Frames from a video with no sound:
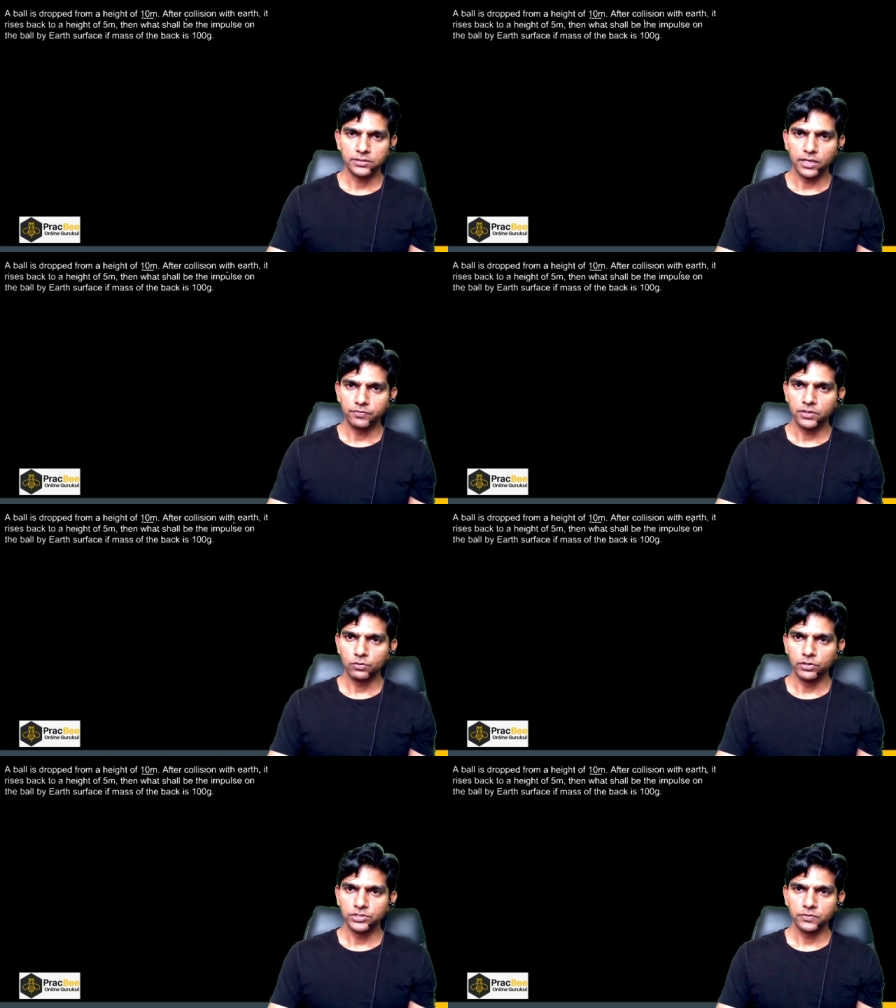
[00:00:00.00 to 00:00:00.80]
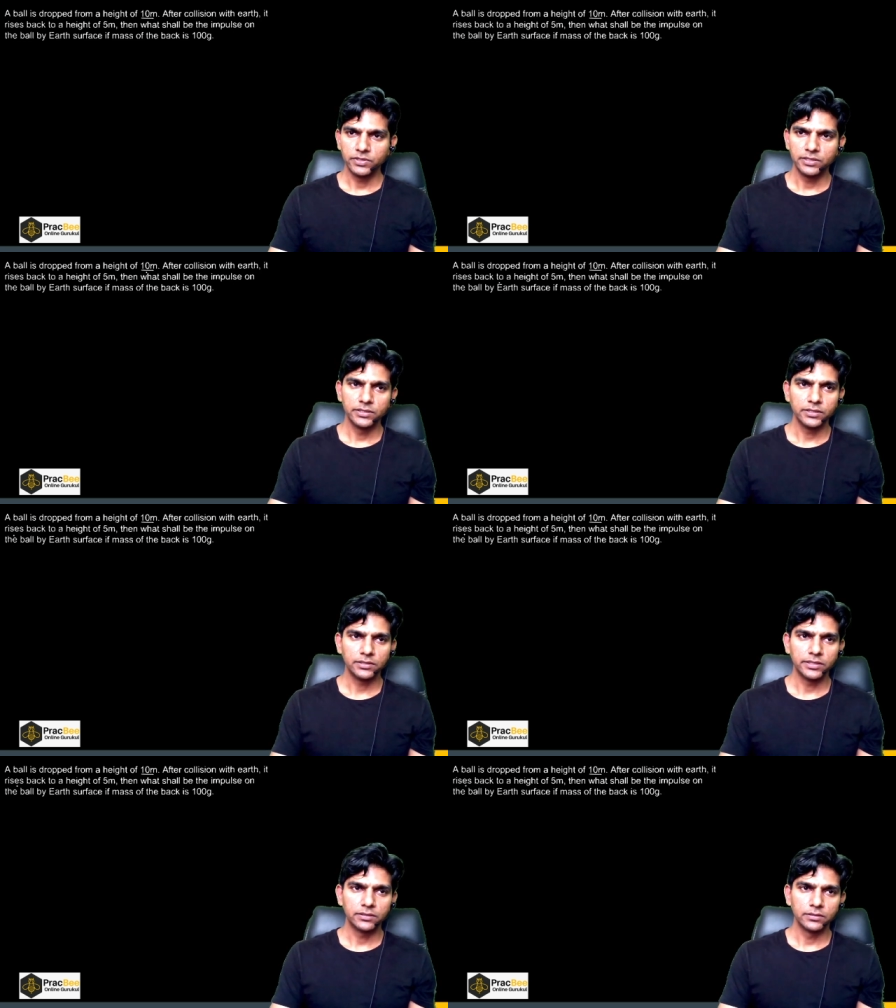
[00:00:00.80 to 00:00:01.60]
After collision with the earth,
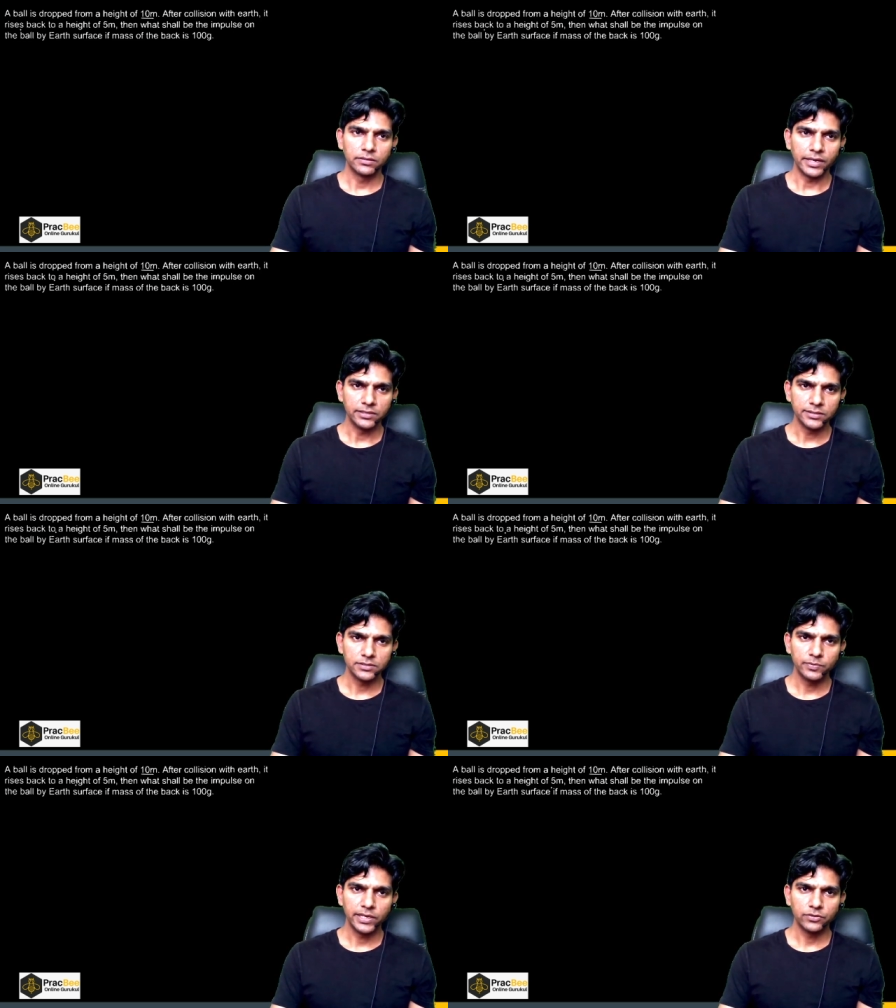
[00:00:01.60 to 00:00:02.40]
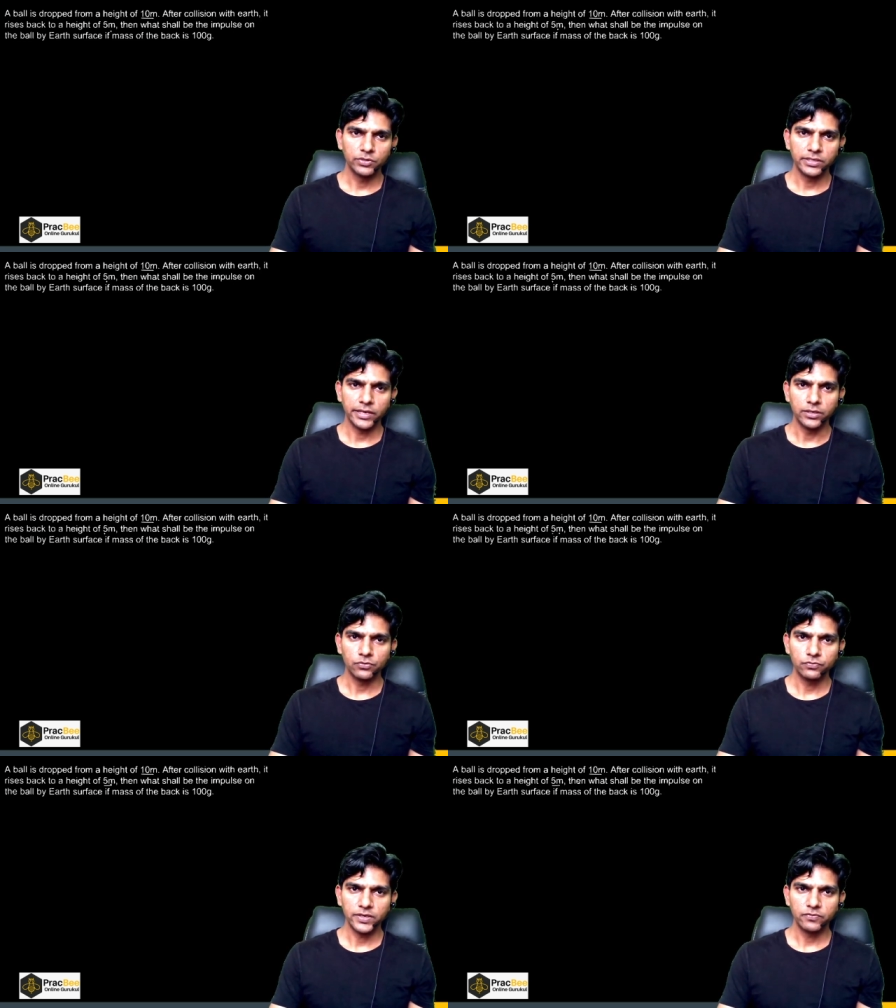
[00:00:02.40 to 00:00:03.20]
it rises back to the height
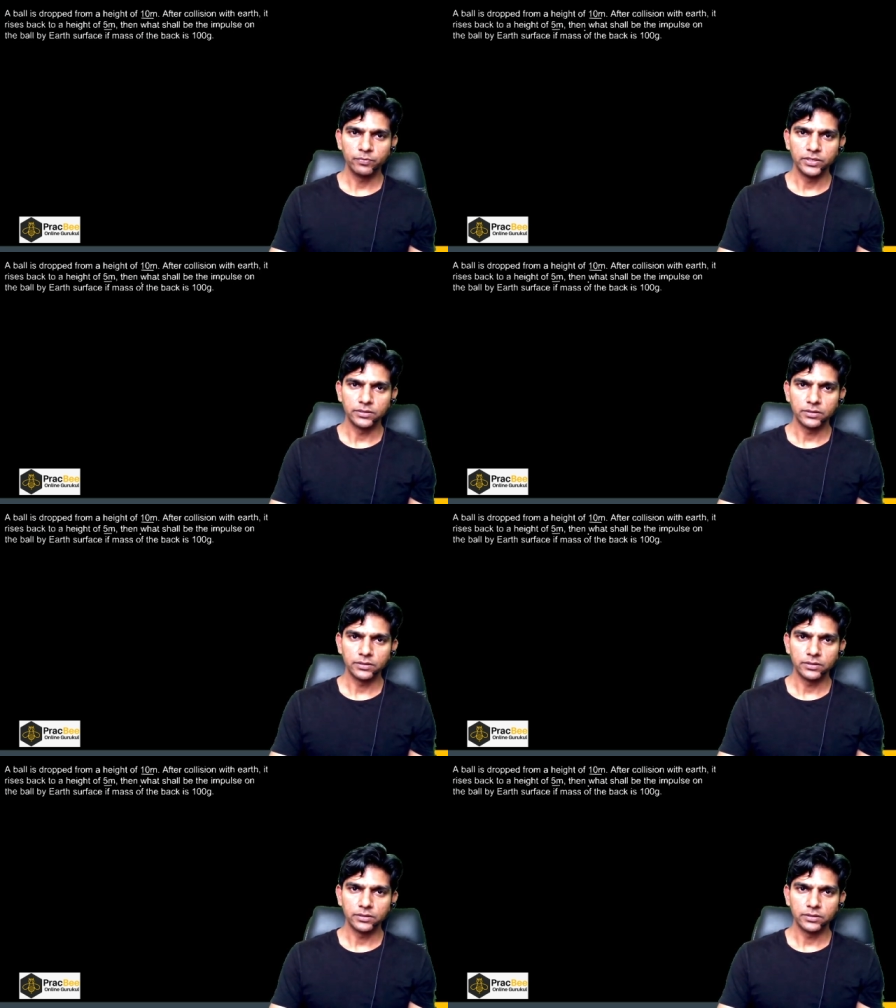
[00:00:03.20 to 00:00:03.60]
of 5 meter.